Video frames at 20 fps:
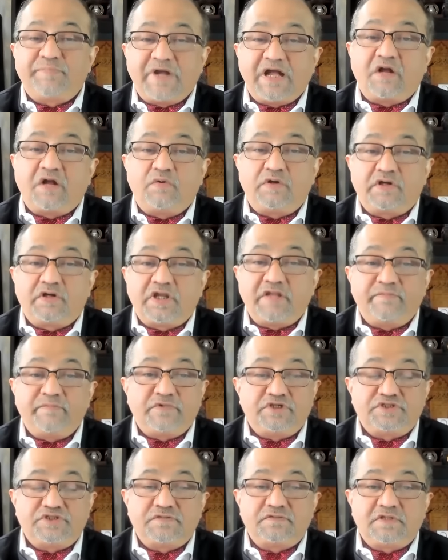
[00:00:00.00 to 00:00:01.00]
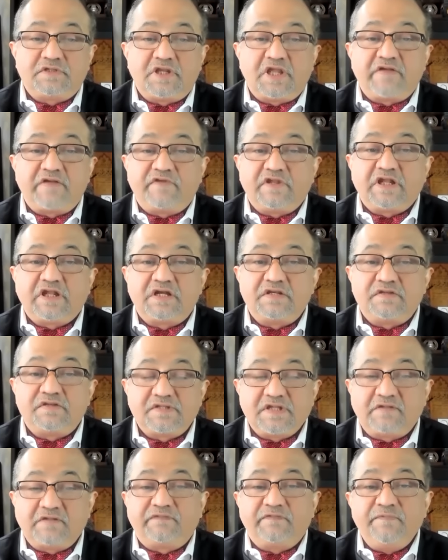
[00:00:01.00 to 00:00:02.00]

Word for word: power emerges in Africa itself.